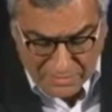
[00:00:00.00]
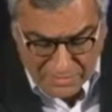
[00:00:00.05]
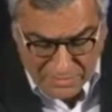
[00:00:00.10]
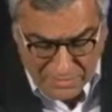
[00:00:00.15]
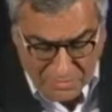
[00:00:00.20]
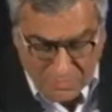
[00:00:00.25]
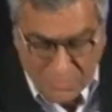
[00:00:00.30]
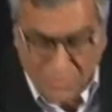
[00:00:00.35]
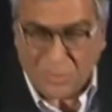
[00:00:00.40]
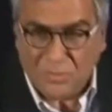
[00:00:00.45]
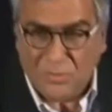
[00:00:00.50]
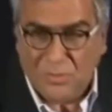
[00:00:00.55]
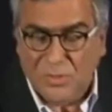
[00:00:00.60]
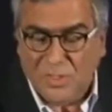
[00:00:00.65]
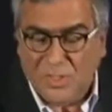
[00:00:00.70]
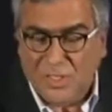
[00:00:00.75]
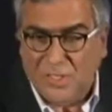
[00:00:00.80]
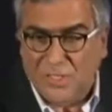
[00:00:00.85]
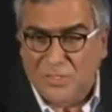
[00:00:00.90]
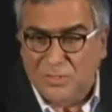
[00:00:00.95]
These
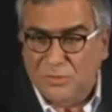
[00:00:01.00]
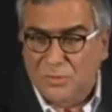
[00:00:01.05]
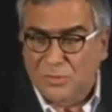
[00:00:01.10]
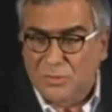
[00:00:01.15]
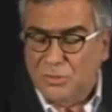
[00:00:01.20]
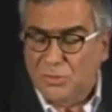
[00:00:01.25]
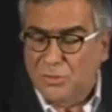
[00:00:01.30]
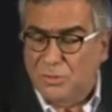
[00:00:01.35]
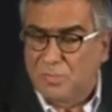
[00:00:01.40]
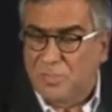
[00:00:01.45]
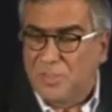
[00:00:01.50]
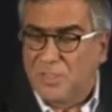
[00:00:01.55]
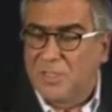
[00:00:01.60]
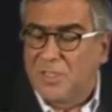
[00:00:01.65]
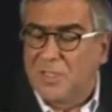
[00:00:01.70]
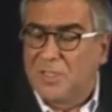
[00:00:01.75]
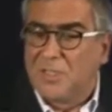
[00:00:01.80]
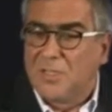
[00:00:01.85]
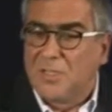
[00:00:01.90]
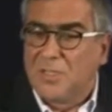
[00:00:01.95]
bronchodilators should
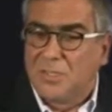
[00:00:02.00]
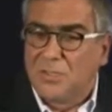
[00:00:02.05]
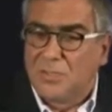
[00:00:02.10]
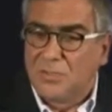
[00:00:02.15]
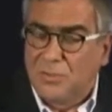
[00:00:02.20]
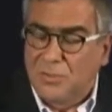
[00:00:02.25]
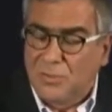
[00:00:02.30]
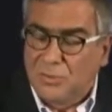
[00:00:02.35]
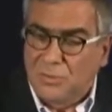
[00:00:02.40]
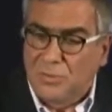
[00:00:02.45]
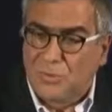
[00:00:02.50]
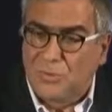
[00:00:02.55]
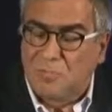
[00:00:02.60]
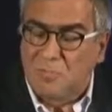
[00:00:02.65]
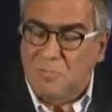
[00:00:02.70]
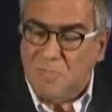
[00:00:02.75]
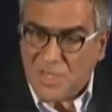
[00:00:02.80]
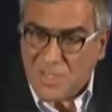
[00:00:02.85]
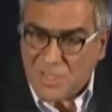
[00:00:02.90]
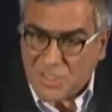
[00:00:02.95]
be
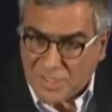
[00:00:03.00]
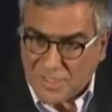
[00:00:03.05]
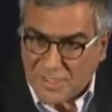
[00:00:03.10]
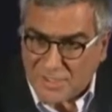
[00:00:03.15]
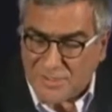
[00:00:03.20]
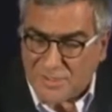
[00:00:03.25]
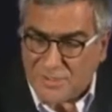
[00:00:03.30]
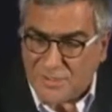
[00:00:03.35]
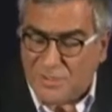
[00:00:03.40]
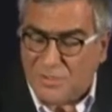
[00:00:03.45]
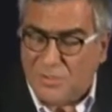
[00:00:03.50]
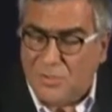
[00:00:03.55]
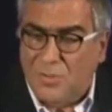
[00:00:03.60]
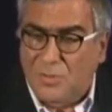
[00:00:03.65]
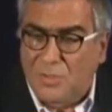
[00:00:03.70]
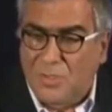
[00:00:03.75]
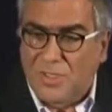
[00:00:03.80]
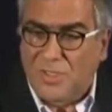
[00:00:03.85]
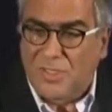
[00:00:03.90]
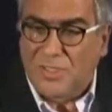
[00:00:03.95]
used much less,
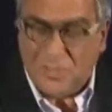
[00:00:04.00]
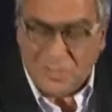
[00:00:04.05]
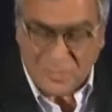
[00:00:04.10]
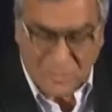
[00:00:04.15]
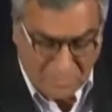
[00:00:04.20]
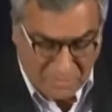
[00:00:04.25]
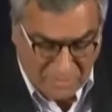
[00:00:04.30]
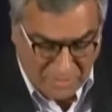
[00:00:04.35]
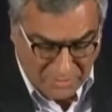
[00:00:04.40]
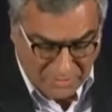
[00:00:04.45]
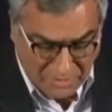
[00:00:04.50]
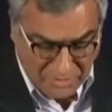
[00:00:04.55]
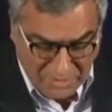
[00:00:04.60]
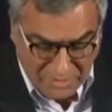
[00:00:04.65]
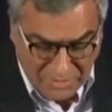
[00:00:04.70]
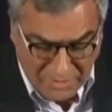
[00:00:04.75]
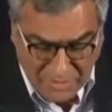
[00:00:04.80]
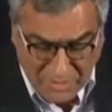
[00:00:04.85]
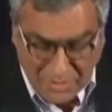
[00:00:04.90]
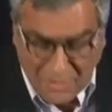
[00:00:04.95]
only
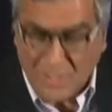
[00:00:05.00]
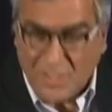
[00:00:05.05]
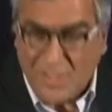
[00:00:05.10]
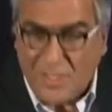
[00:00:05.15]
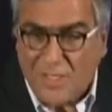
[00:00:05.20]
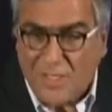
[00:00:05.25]
sparingly.